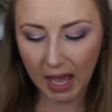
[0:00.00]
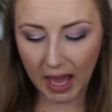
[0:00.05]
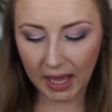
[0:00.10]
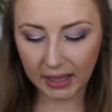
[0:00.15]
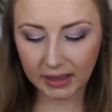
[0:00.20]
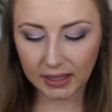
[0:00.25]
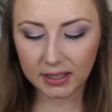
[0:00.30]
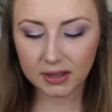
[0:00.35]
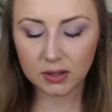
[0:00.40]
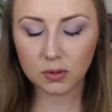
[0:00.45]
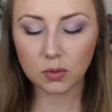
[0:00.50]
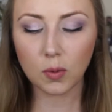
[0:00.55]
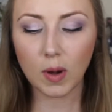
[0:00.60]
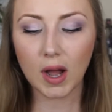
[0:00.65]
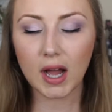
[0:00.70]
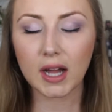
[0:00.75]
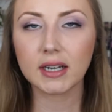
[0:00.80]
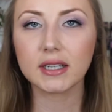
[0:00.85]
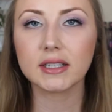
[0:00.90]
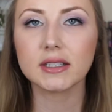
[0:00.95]
I think the
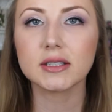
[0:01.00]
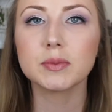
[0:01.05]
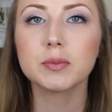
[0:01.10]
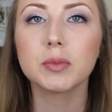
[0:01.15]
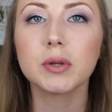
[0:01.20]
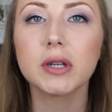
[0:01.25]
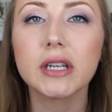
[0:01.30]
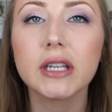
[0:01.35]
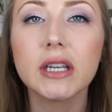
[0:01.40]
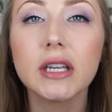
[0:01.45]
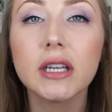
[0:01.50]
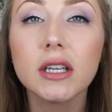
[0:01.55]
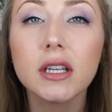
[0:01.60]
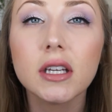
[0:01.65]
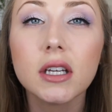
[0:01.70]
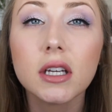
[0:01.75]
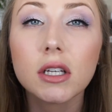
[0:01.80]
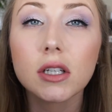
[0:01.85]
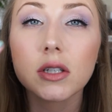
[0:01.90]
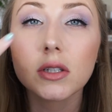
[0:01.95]
white is
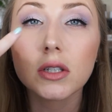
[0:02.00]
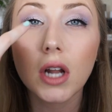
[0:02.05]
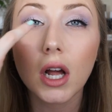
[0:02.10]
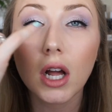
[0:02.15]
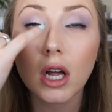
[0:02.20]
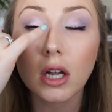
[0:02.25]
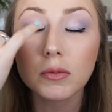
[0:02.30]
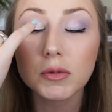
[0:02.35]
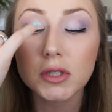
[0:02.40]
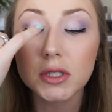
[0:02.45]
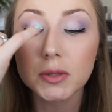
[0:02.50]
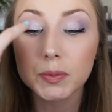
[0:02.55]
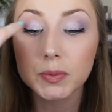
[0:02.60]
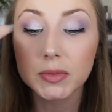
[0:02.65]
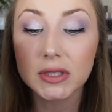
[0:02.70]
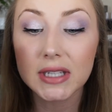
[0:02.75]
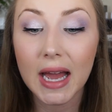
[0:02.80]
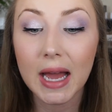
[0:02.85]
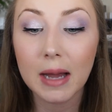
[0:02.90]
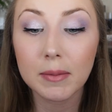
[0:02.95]
pretty um, just
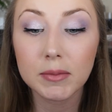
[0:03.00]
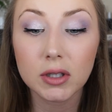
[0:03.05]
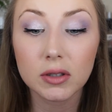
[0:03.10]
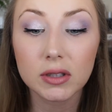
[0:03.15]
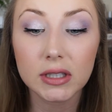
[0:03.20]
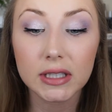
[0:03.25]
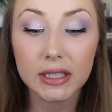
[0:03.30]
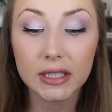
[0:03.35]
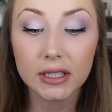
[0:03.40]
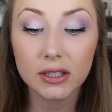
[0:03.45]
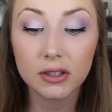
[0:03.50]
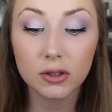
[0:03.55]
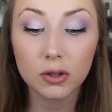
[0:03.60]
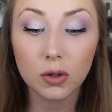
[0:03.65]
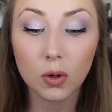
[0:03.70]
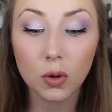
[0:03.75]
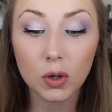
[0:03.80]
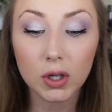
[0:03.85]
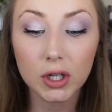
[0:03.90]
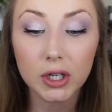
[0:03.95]
dabbed on the inner
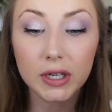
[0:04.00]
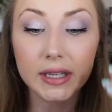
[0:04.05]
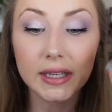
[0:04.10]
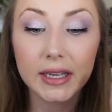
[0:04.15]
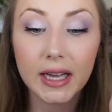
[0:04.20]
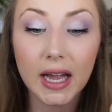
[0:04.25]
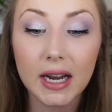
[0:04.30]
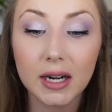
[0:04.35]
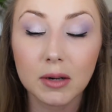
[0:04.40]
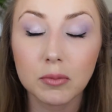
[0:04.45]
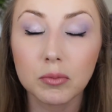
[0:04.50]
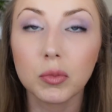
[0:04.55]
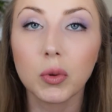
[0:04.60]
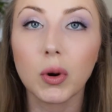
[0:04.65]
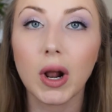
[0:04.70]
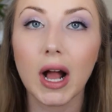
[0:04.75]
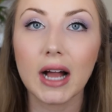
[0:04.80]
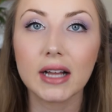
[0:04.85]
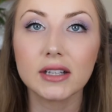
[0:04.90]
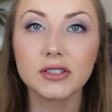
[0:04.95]
corner. It kind of
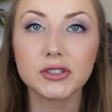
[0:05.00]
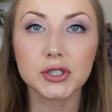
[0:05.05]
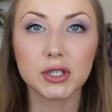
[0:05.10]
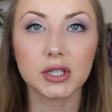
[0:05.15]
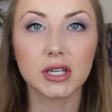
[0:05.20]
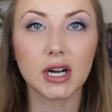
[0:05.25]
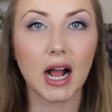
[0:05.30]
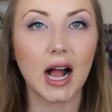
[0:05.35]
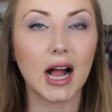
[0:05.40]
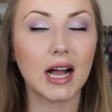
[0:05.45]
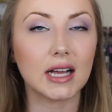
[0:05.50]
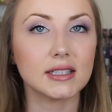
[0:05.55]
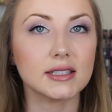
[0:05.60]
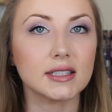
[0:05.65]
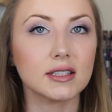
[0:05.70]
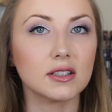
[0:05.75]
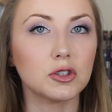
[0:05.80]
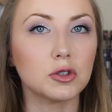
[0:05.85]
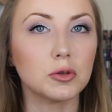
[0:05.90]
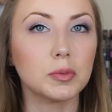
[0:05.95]
brightens your eyes
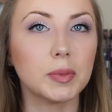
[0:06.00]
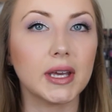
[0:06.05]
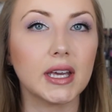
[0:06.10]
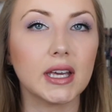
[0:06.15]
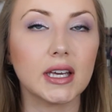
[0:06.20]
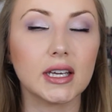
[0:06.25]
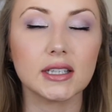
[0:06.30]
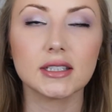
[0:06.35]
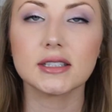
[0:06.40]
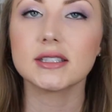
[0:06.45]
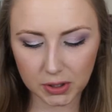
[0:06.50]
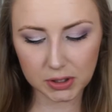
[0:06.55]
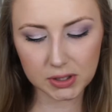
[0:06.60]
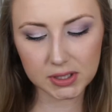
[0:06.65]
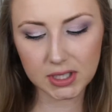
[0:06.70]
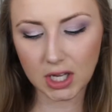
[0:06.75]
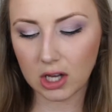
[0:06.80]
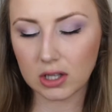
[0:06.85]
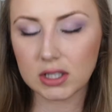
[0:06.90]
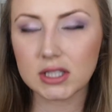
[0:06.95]
a little bit.
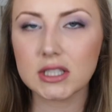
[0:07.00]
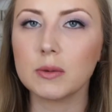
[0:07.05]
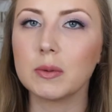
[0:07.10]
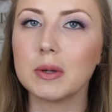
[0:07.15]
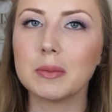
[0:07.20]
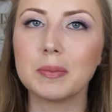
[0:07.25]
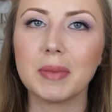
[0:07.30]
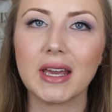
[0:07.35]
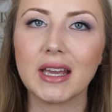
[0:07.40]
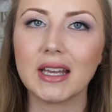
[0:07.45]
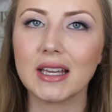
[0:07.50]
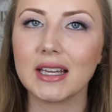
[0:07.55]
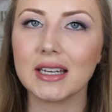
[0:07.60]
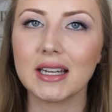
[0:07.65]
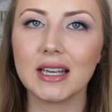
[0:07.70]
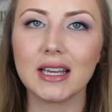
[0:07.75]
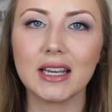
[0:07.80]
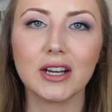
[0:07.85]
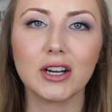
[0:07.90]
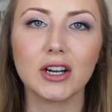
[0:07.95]
There's also a pink in
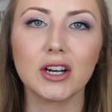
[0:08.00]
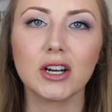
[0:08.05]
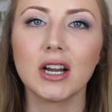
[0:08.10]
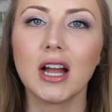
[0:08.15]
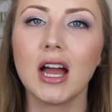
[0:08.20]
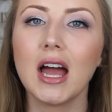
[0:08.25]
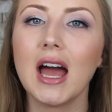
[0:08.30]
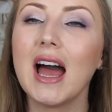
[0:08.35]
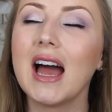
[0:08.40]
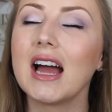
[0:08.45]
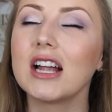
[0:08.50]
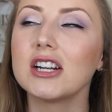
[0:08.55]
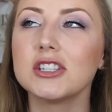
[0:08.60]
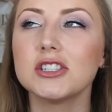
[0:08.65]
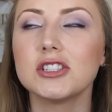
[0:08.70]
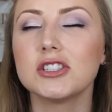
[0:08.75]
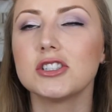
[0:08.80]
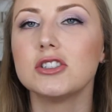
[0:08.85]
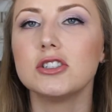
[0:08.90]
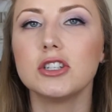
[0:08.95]
here. I
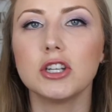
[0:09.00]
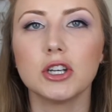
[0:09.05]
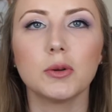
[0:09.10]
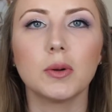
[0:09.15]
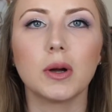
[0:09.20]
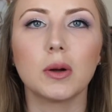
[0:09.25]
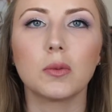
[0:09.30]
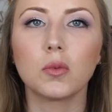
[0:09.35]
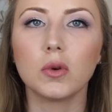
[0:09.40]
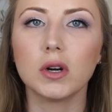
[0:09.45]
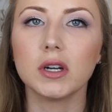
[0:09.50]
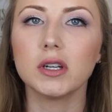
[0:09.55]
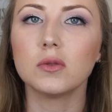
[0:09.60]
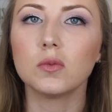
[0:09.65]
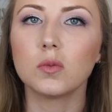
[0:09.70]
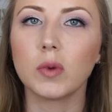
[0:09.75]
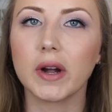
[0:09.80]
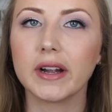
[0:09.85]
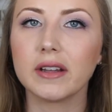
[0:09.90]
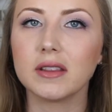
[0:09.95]
just knew I
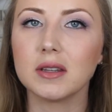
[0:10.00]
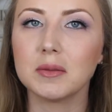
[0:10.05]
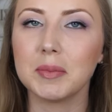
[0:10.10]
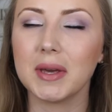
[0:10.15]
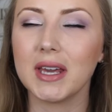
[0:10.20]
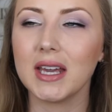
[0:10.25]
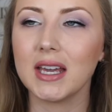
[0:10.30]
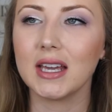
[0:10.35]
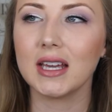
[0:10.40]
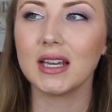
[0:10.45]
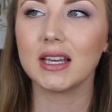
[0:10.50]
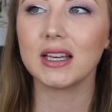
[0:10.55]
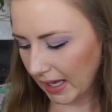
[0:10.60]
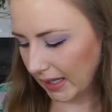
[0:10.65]
wouldn't wear the pink.